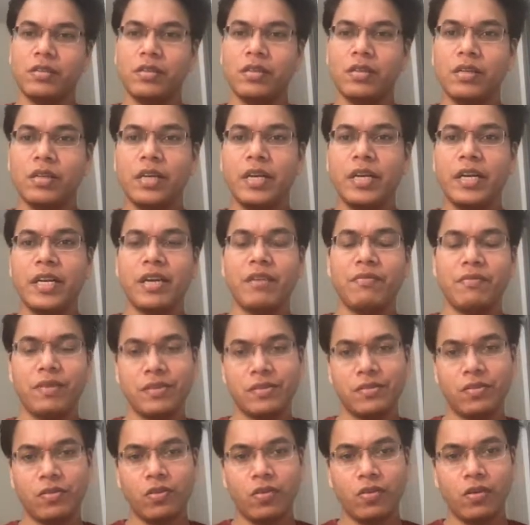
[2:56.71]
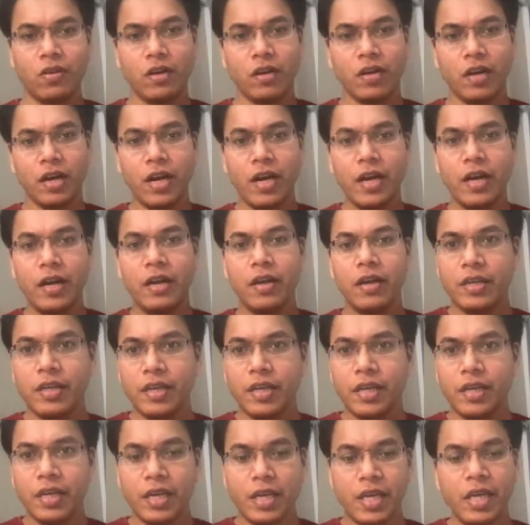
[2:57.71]
DFS call, right?
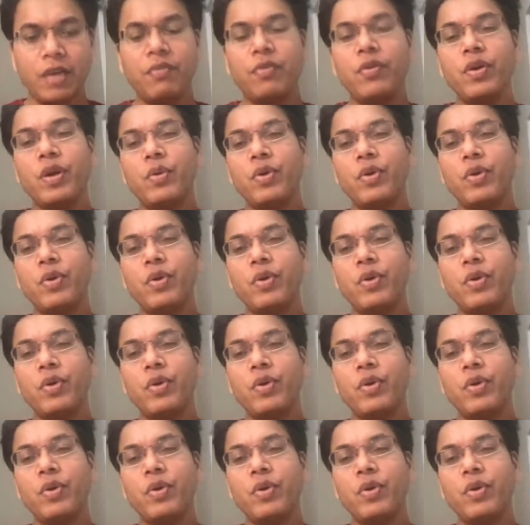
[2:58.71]
If we